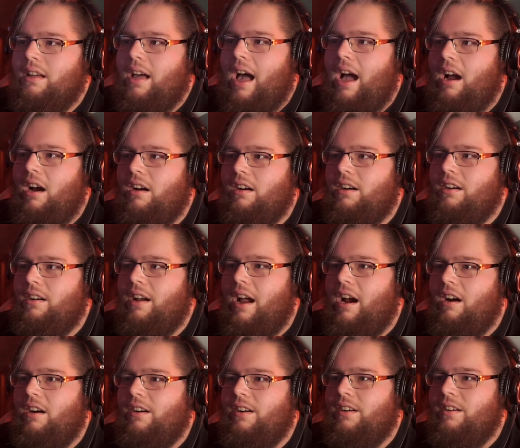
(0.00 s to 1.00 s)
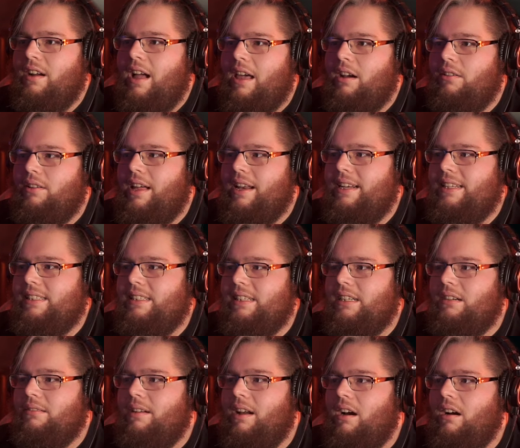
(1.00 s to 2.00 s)
I heard her. I heard her. I, don't, I didn't
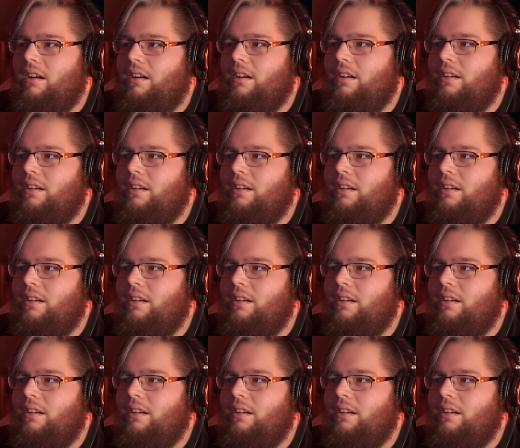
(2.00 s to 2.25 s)
see her, but I heard